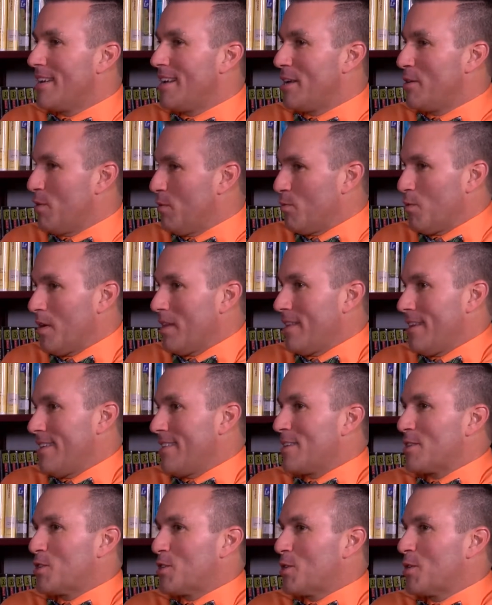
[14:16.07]
and really,
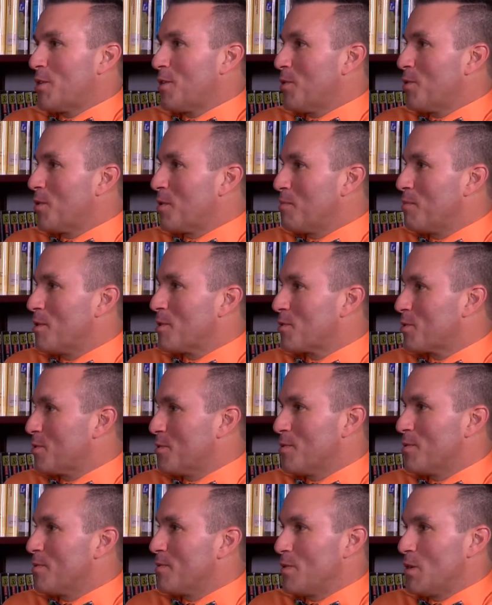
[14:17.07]
unless you go to Norton Middle
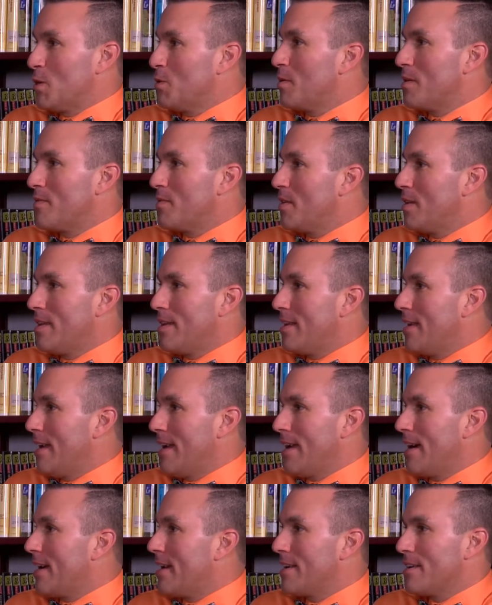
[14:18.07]
School, you have
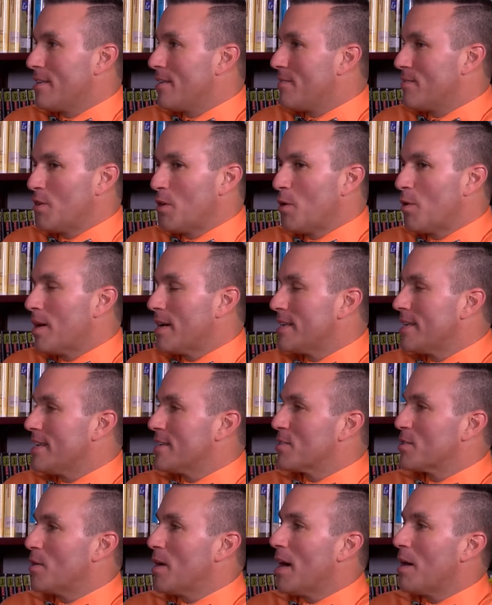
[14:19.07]
AIA, you have no
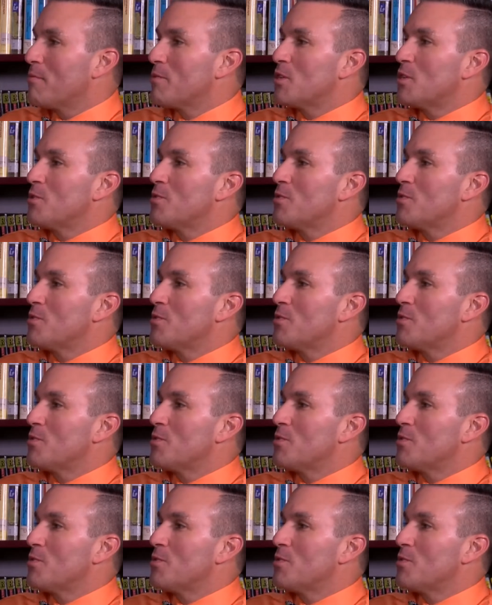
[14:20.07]
idea. So how right.